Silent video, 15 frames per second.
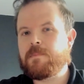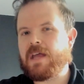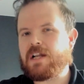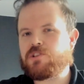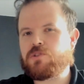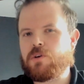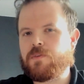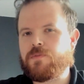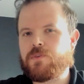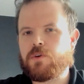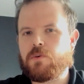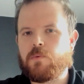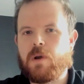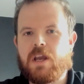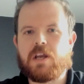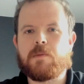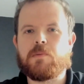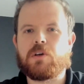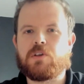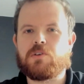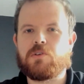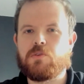not sure if you're aware,
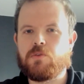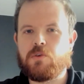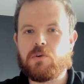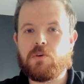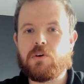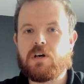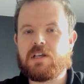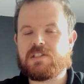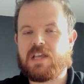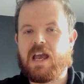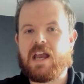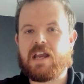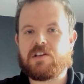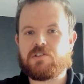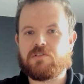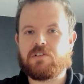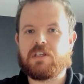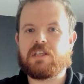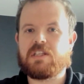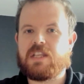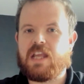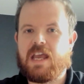but Google has actually
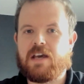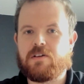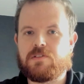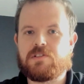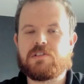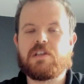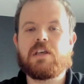announced